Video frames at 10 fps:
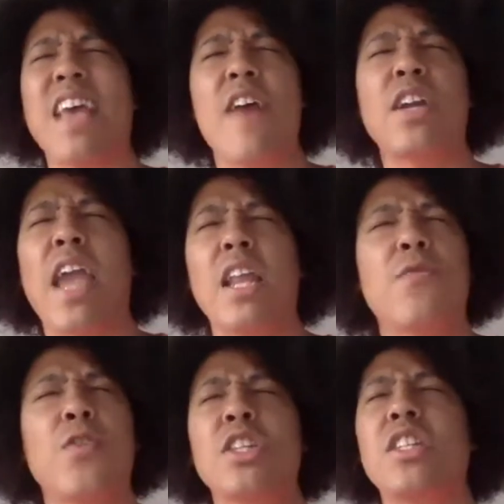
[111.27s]
advocating
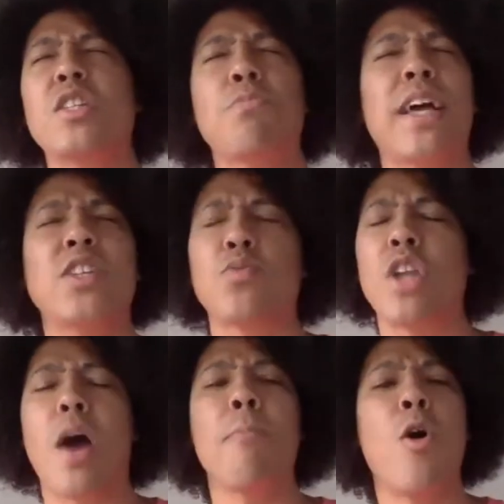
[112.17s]
for the displaced when
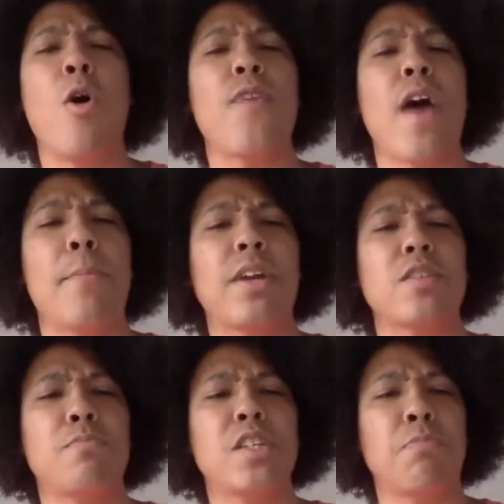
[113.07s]
our moral fabric is
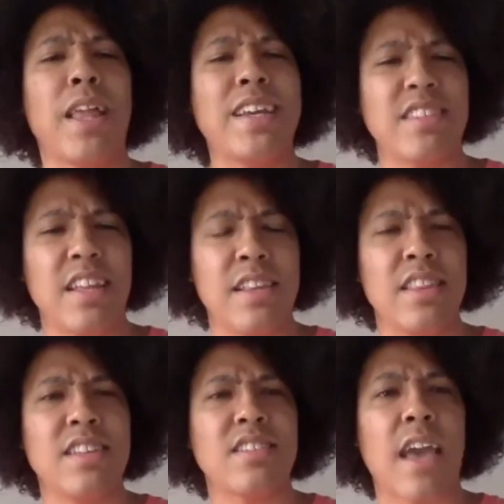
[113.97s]
misplaced. And in
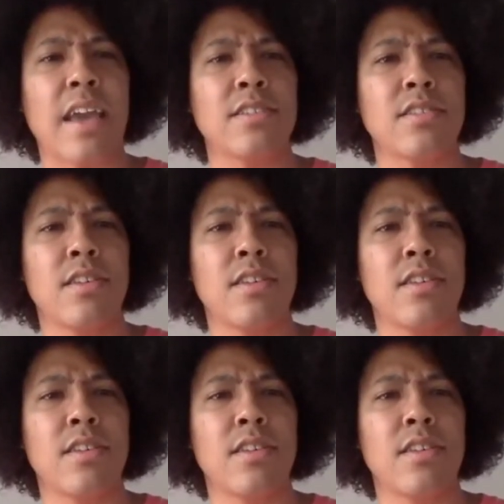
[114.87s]
this case,